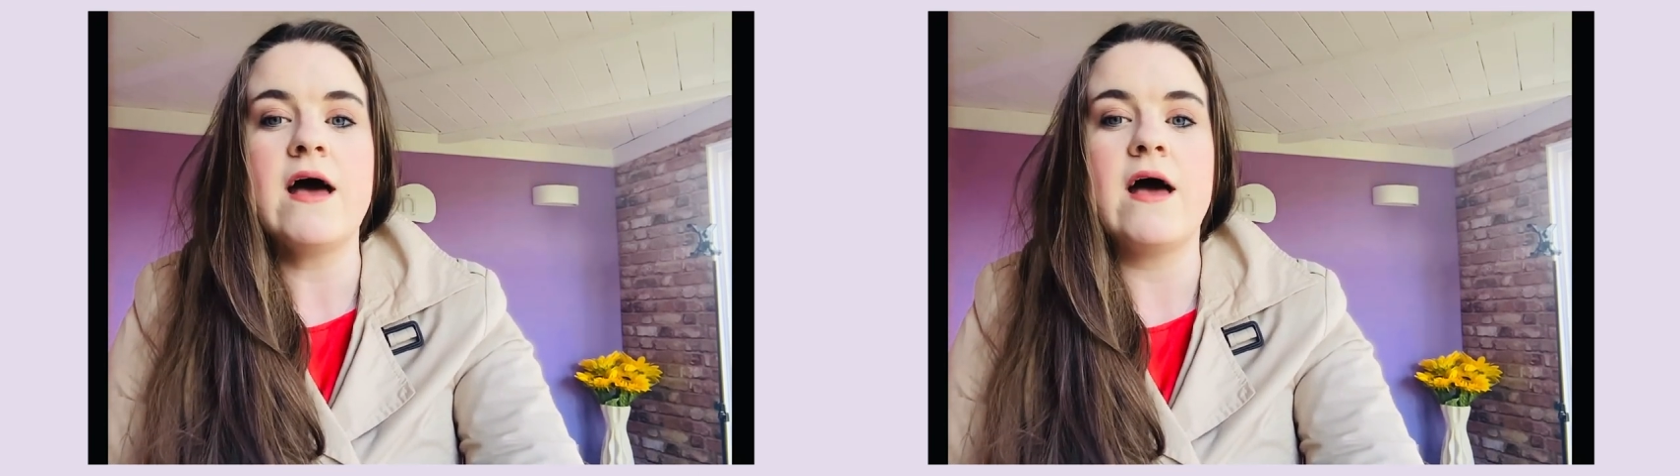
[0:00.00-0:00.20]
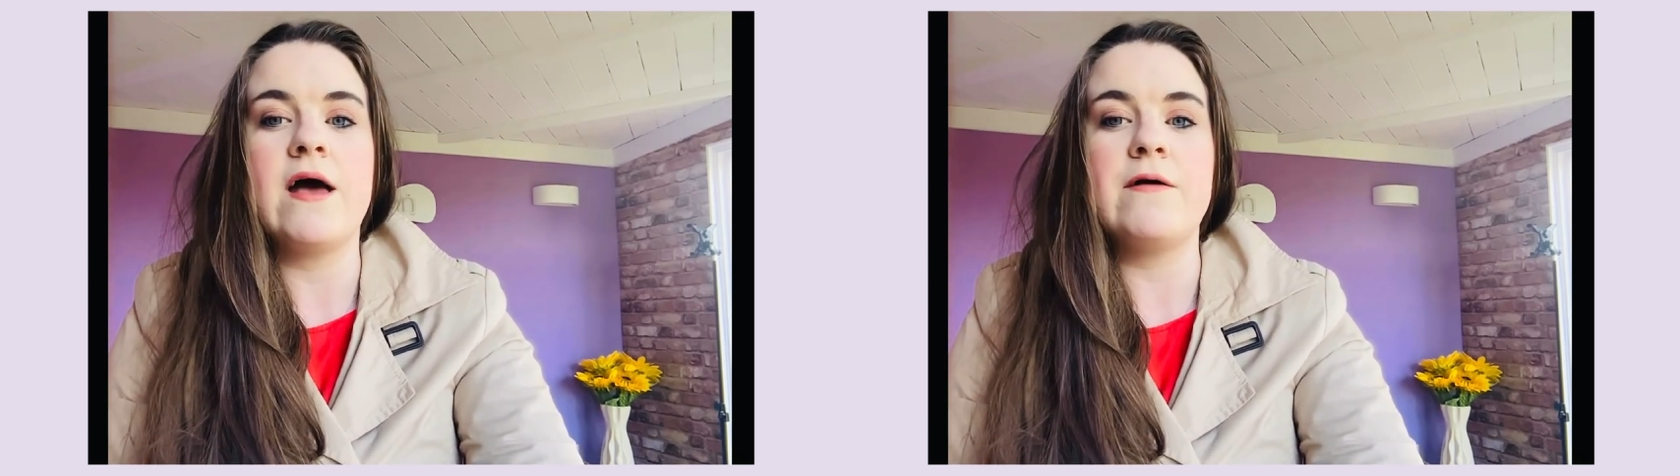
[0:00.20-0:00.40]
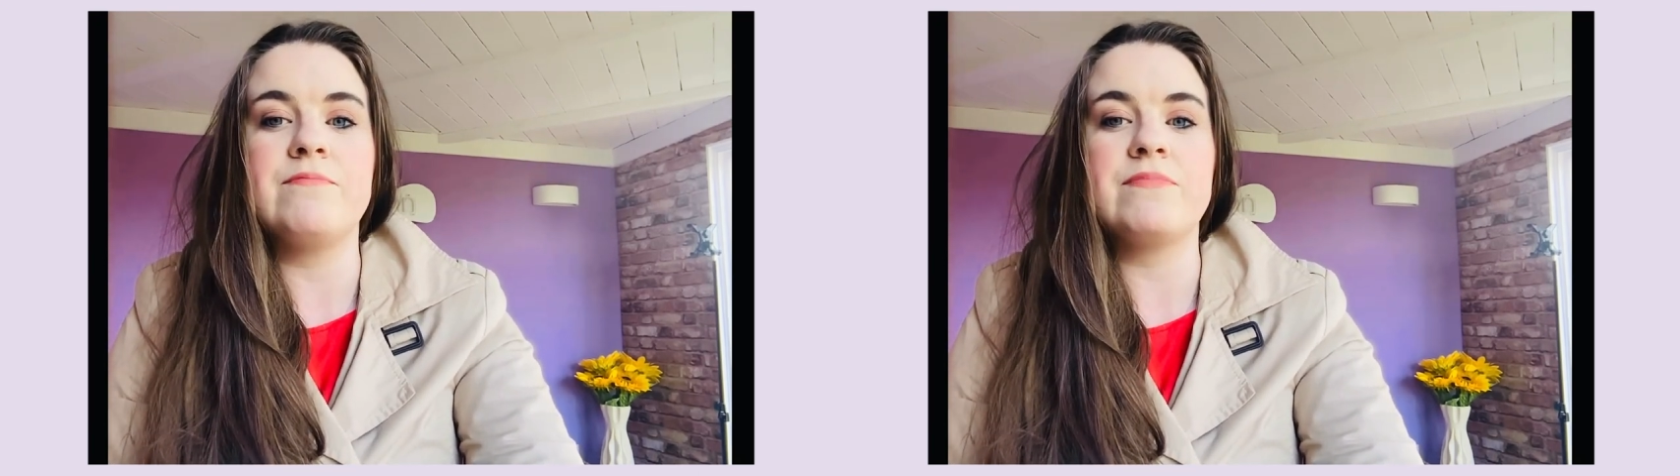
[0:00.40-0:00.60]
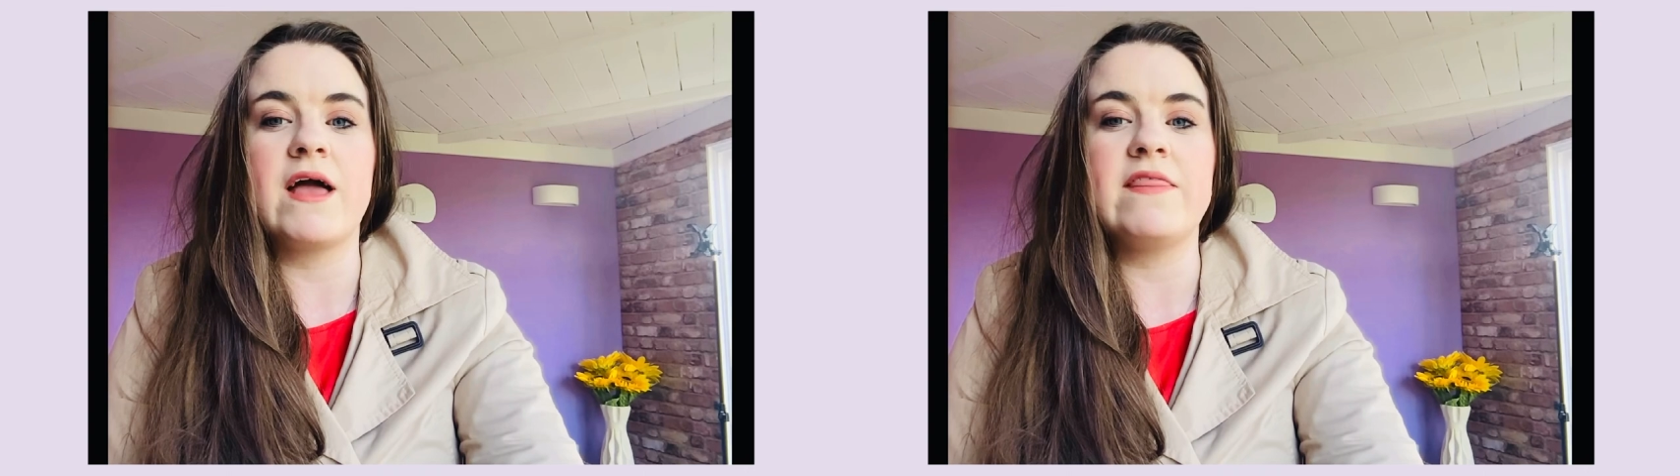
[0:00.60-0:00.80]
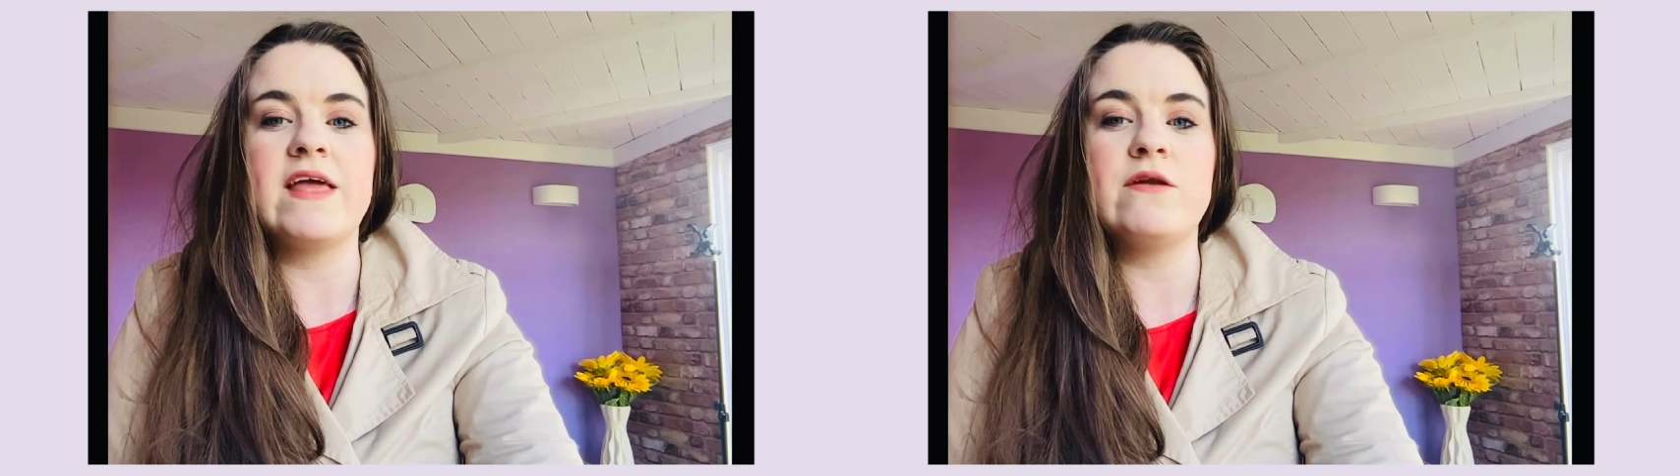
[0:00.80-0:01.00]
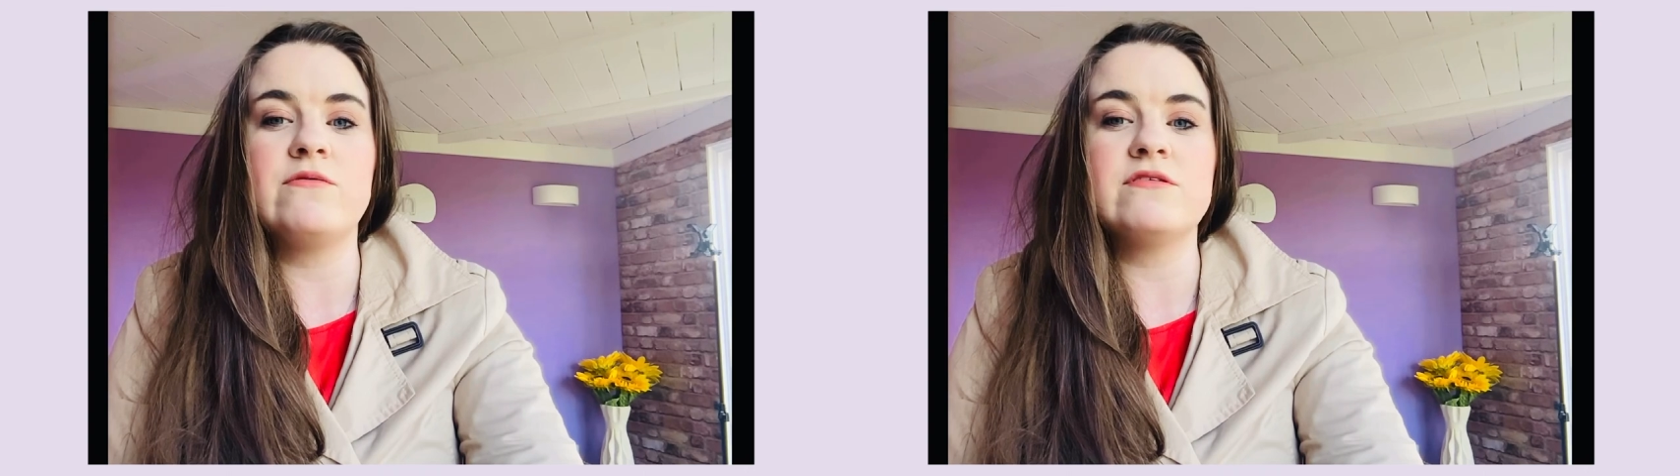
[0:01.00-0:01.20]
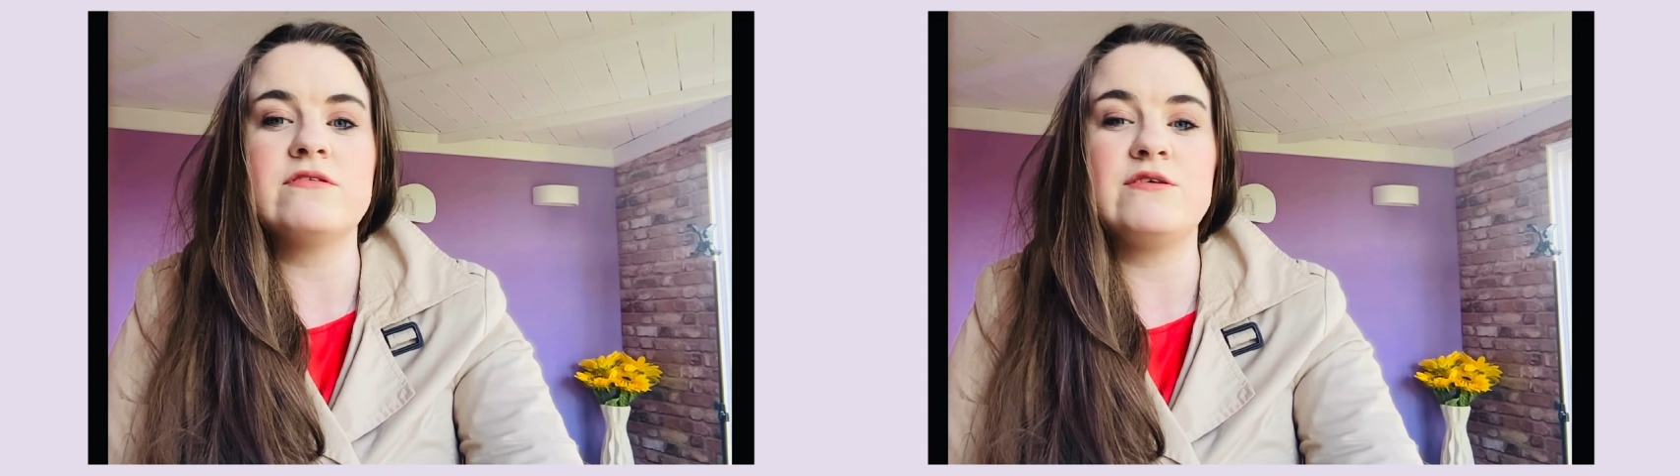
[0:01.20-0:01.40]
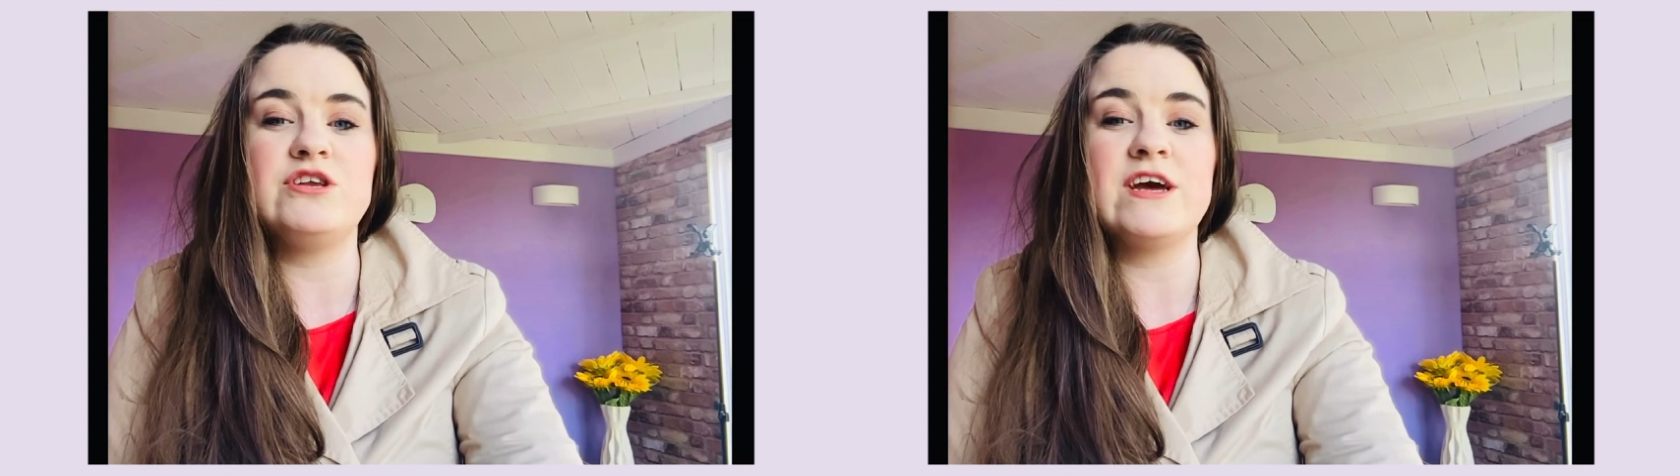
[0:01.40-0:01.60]
And then
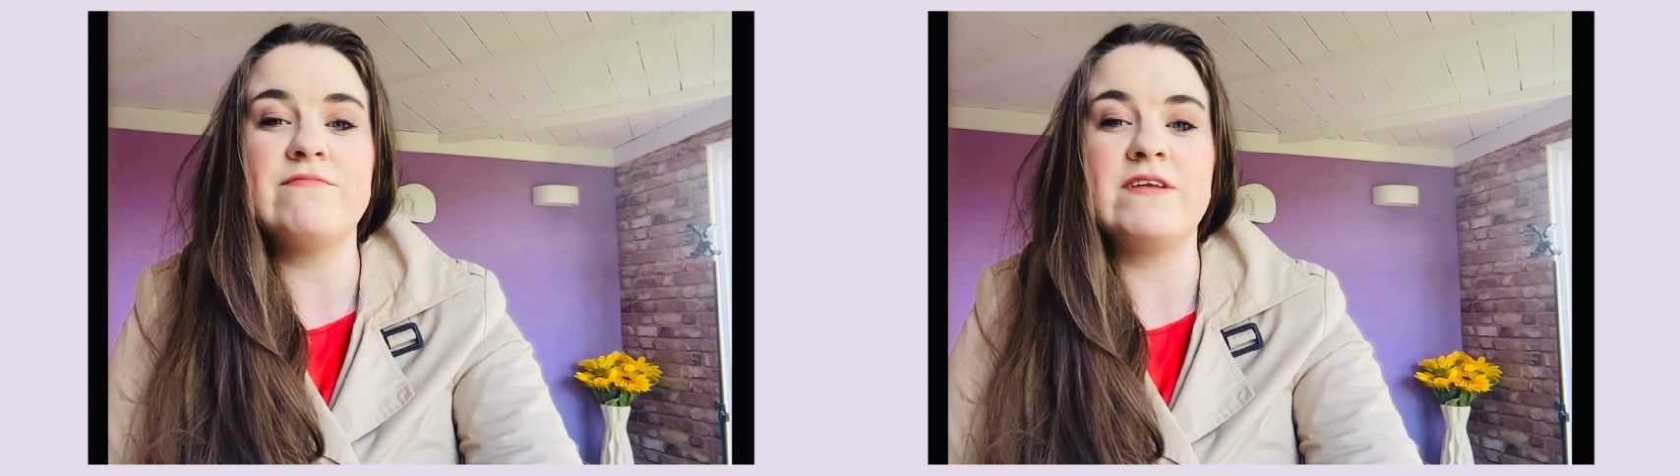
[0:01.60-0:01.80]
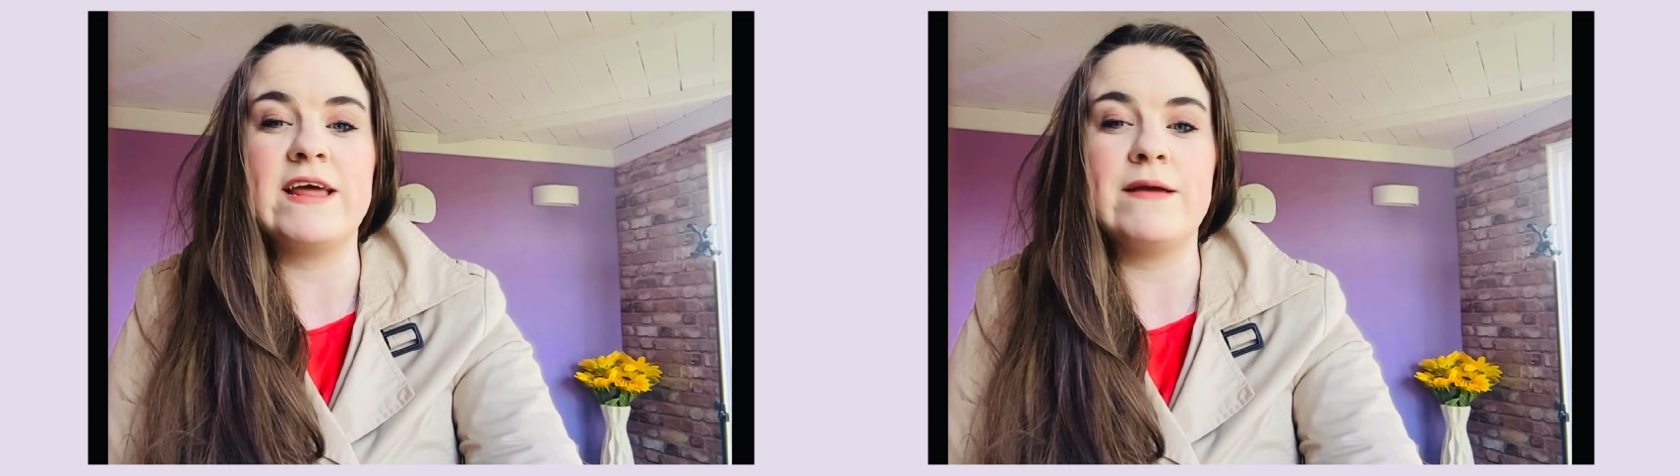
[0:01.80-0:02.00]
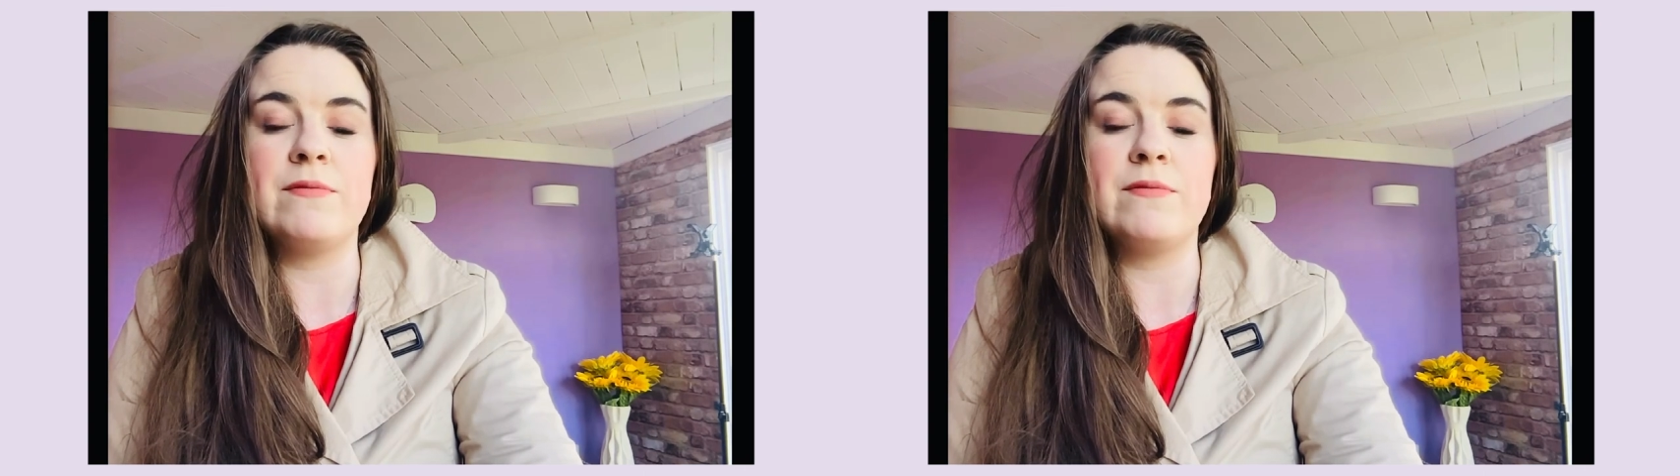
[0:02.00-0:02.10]
also generally,